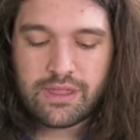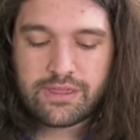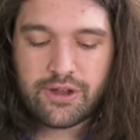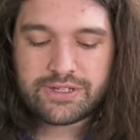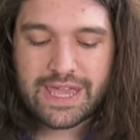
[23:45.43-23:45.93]

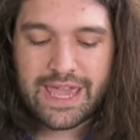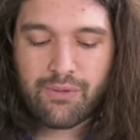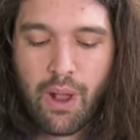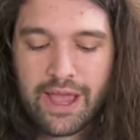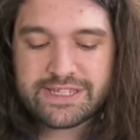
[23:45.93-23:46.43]
There's a
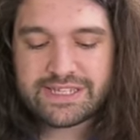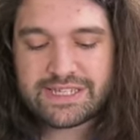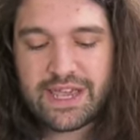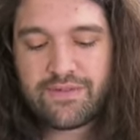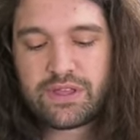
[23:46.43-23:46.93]
Ryzen
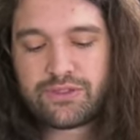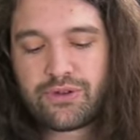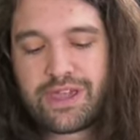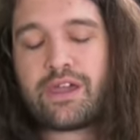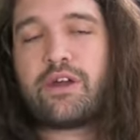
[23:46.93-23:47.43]
7
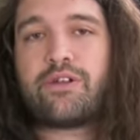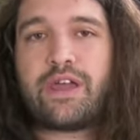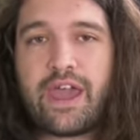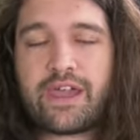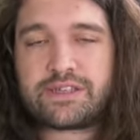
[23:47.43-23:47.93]

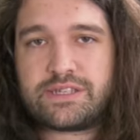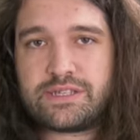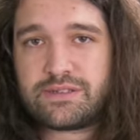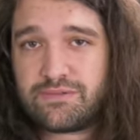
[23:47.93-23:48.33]
3800X,